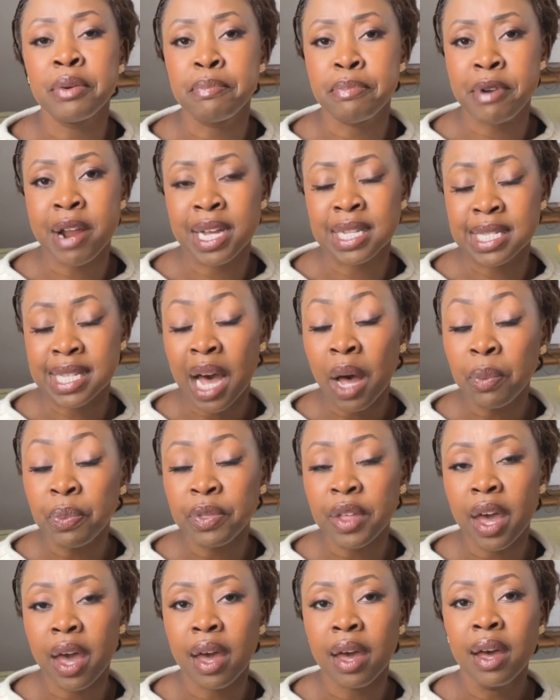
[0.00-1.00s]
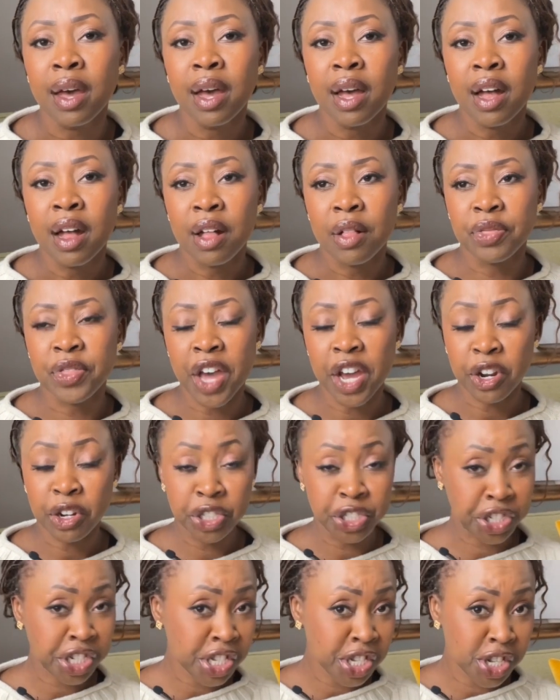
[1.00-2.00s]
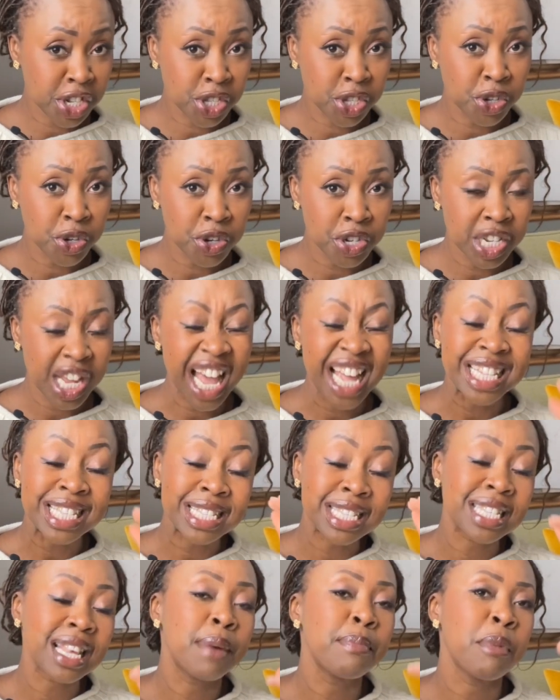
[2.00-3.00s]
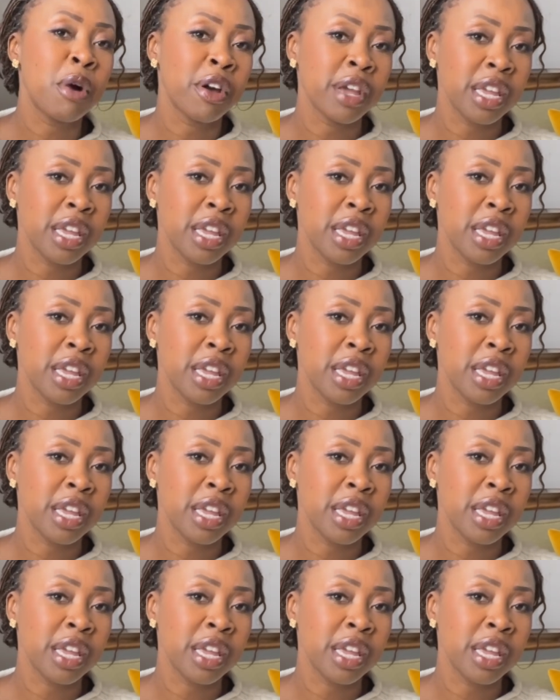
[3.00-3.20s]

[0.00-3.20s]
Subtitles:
brands out there that are just as good and some are